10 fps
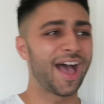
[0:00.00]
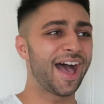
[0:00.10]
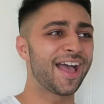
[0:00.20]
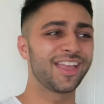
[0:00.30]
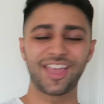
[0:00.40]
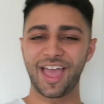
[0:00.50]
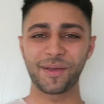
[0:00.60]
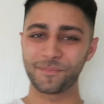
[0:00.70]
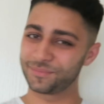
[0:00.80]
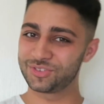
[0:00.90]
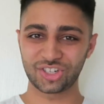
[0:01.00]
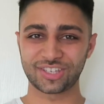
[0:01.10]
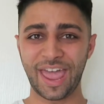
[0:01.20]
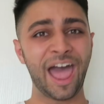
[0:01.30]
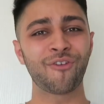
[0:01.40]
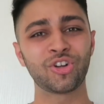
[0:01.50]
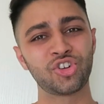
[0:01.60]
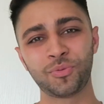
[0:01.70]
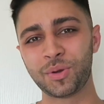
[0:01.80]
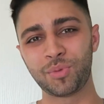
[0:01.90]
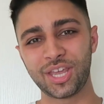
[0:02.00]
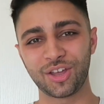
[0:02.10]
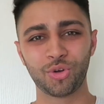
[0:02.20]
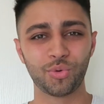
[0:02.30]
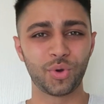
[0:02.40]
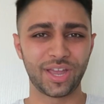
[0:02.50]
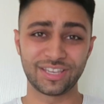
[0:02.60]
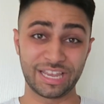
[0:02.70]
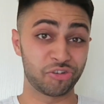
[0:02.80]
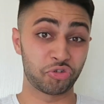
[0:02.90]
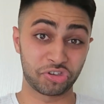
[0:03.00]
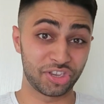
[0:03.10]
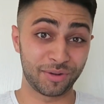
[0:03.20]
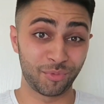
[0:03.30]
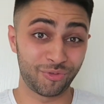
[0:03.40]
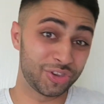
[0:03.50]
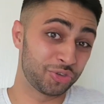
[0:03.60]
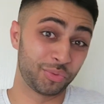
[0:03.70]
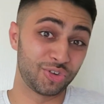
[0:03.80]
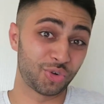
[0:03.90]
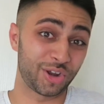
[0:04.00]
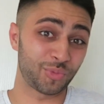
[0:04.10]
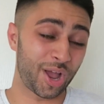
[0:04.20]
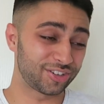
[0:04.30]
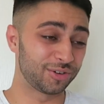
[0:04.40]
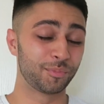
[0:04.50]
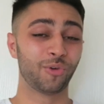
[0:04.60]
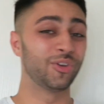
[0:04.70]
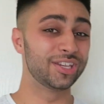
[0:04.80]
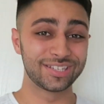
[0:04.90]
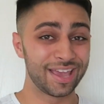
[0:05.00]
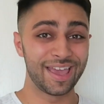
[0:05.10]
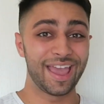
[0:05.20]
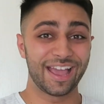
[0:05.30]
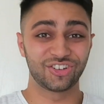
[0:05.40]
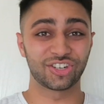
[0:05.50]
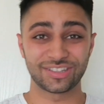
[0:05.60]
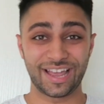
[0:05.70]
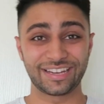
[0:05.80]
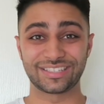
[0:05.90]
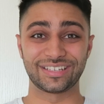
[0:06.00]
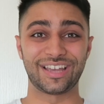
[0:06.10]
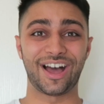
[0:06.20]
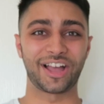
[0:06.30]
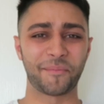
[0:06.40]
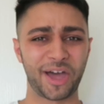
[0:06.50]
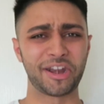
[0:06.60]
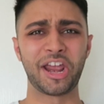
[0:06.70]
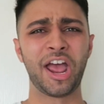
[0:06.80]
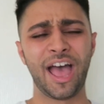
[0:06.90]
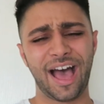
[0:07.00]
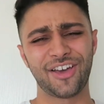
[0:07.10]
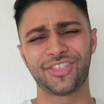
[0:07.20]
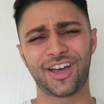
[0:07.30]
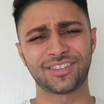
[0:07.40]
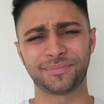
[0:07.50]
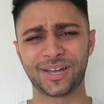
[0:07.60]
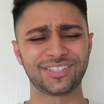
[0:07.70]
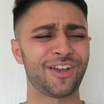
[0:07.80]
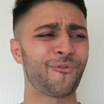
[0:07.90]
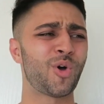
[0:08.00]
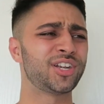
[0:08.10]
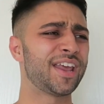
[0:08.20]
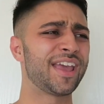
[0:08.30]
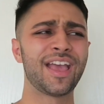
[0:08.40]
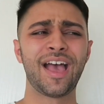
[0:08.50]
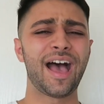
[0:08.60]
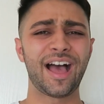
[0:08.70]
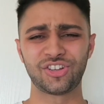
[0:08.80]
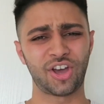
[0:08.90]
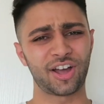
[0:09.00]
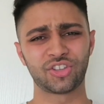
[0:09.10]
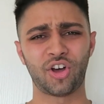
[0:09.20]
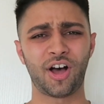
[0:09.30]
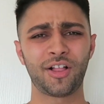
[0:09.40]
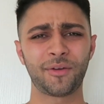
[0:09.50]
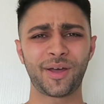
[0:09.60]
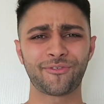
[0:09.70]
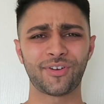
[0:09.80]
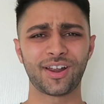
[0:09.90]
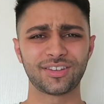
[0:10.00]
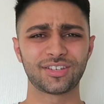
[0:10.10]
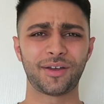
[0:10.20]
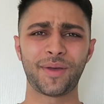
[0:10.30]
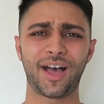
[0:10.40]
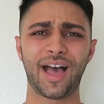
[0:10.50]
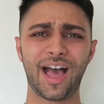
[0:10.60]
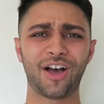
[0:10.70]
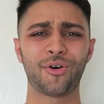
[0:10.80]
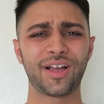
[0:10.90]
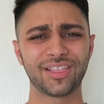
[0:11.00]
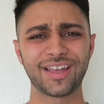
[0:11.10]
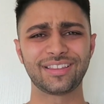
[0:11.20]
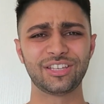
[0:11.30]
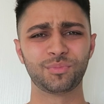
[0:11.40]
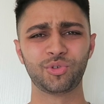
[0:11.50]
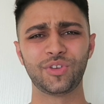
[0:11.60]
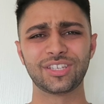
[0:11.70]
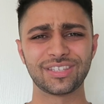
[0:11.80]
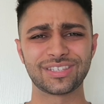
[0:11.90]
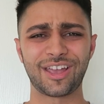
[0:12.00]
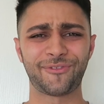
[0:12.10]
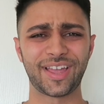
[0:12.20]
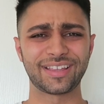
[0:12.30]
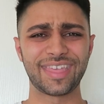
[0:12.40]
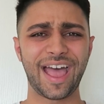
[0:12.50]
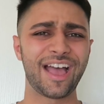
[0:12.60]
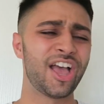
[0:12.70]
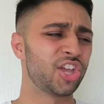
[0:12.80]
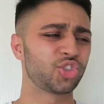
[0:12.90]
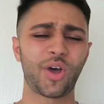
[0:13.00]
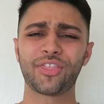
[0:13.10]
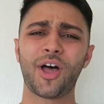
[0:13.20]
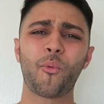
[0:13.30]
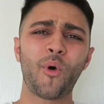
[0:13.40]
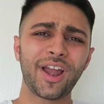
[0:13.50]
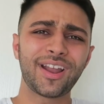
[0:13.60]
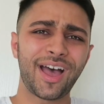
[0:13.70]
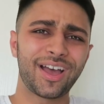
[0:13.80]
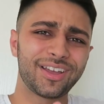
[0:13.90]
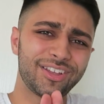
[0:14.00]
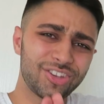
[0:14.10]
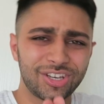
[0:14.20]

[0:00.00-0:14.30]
I am just the average human being who is interested in movies, who enjoys watching movies, and just likes to talk about it. I thought to myself one day, I talked to all of my friends about how I like these movies and stuff like that. So I thought, why not